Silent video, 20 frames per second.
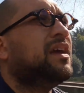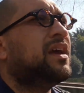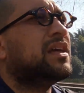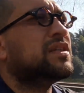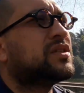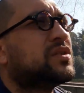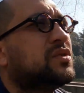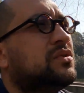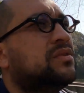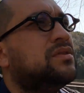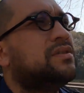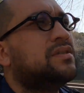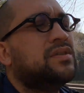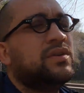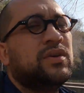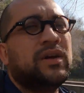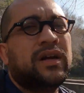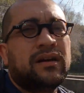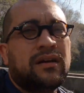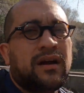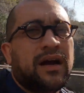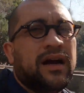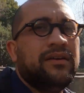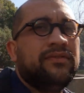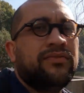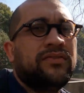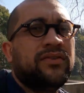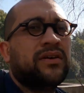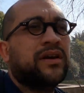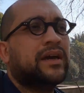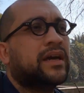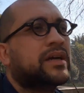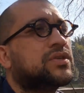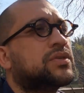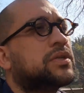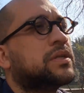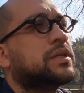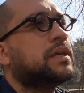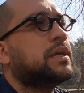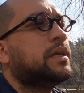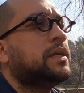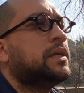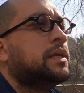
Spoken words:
as soon as you arrive, actually.